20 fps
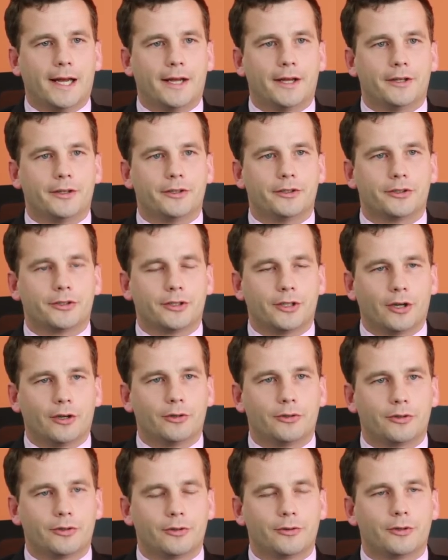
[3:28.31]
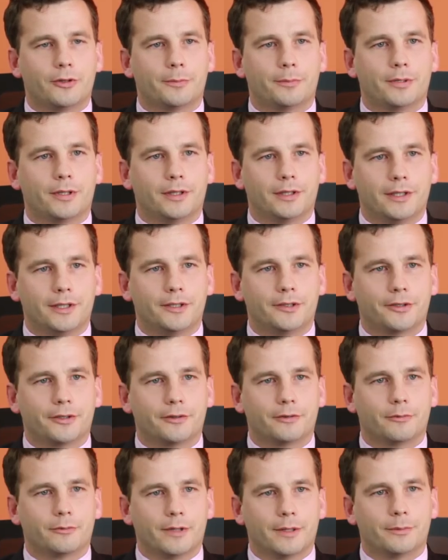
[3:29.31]
is go to the
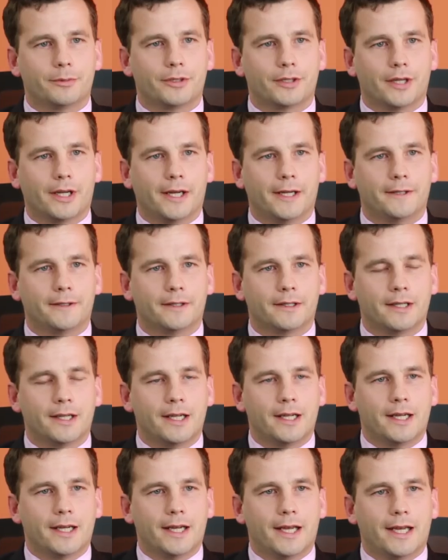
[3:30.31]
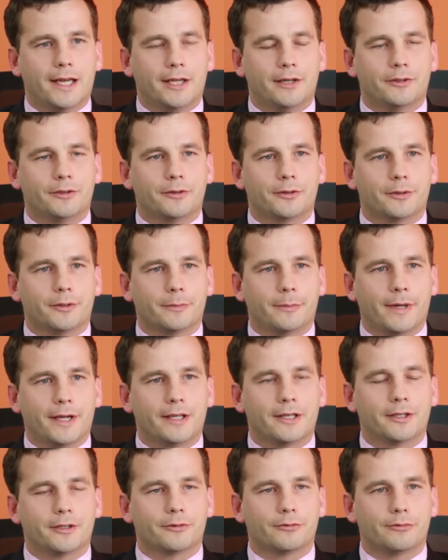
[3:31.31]
police website and
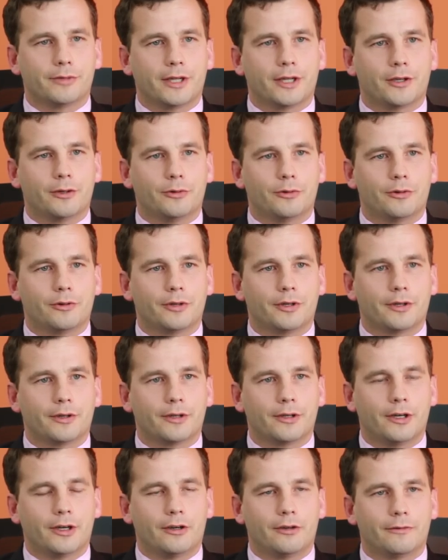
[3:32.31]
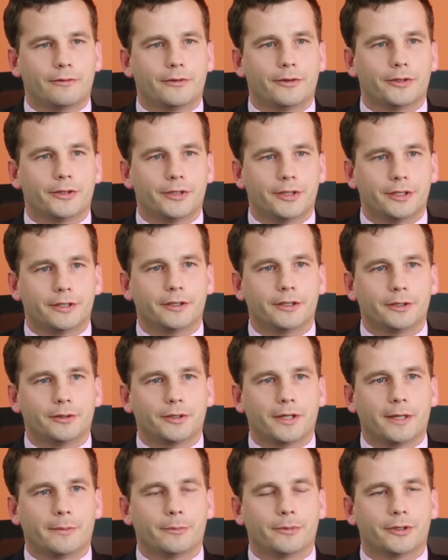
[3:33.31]
make a record of the serial
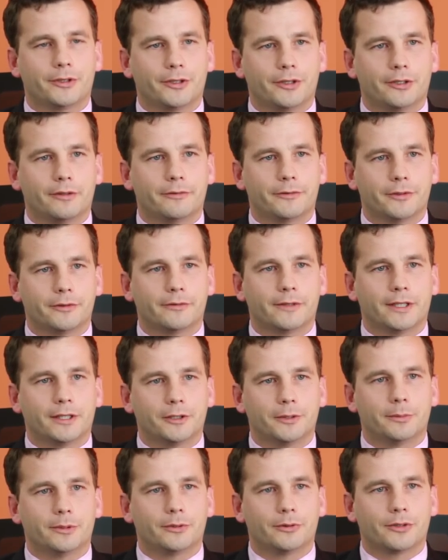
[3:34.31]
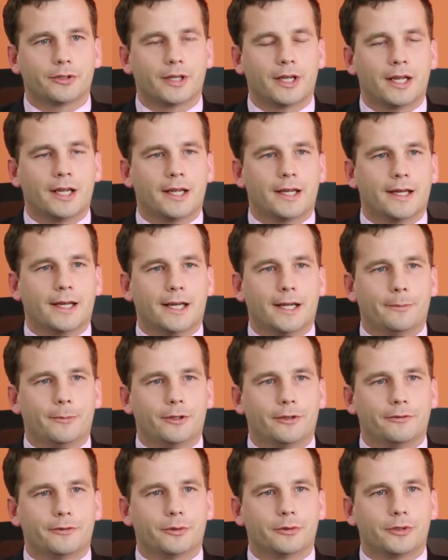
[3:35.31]
numbers of your valuables,
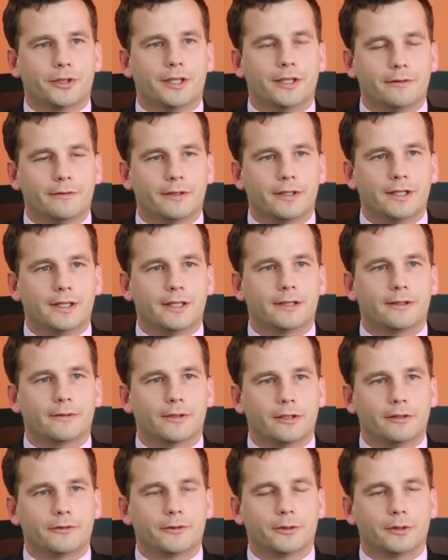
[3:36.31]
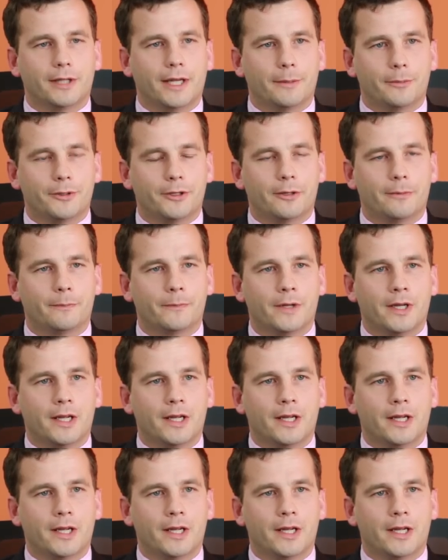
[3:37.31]
of your TV, of your laptop.